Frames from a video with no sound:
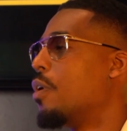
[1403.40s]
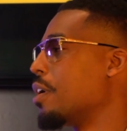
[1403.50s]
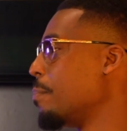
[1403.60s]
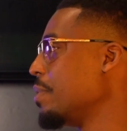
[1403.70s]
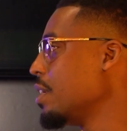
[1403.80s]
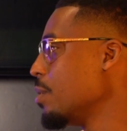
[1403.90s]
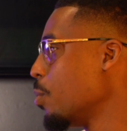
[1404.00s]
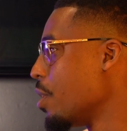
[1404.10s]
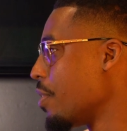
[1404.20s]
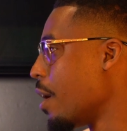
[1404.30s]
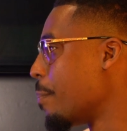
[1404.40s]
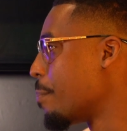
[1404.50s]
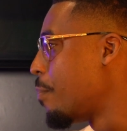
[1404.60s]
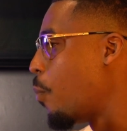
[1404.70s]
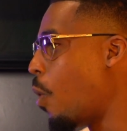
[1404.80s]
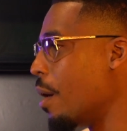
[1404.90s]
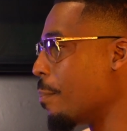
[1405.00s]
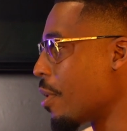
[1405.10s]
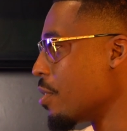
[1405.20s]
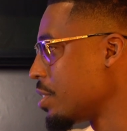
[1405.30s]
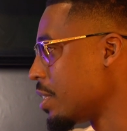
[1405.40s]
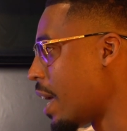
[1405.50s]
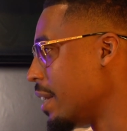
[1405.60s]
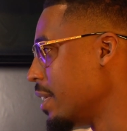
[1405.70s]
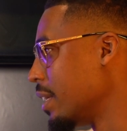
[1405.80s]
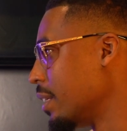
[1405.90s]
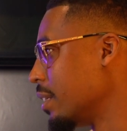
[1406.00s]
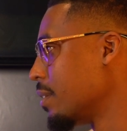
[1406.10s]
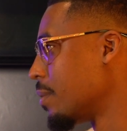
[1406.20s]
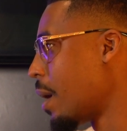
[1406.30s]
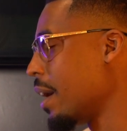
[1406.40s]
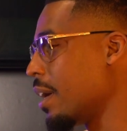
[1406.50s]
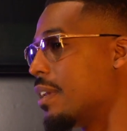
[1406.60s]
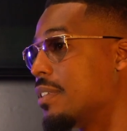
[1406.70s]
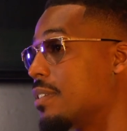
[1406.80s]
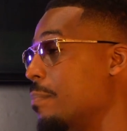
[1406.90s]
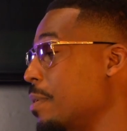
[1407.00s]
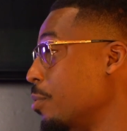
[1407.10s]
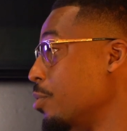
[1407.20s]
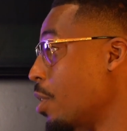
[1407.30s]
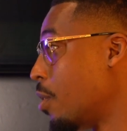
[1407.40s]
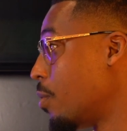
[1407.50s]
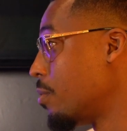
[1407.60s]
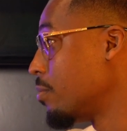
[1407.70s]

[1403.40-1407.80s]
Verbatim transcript: want to be with a one person ideally, mm-hmm. right? And some people don't.